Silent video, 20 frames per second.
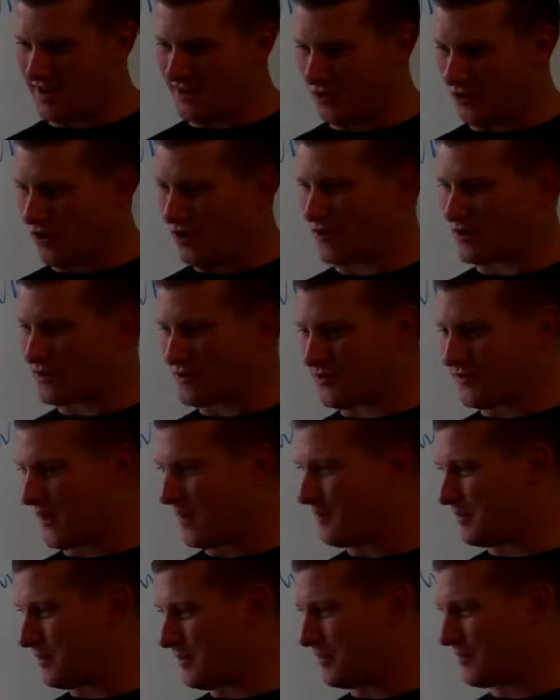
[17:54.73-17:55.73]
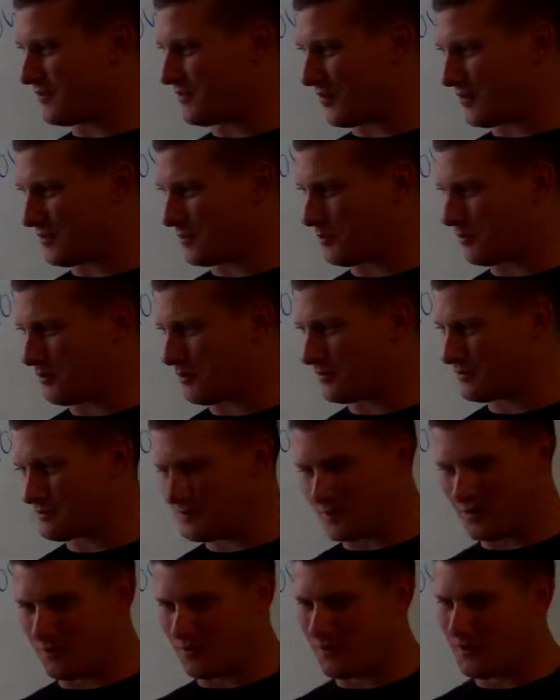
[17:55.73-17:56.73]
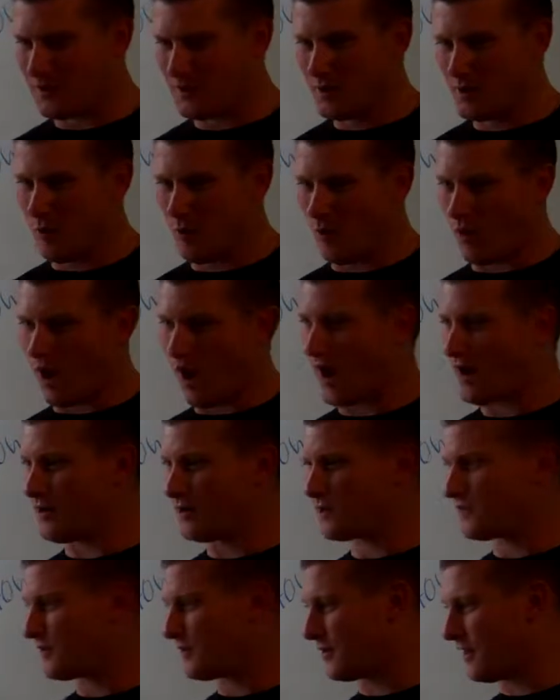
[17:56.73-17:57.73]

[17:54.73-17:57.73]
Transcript: a large family that was very supportive. We're Irish for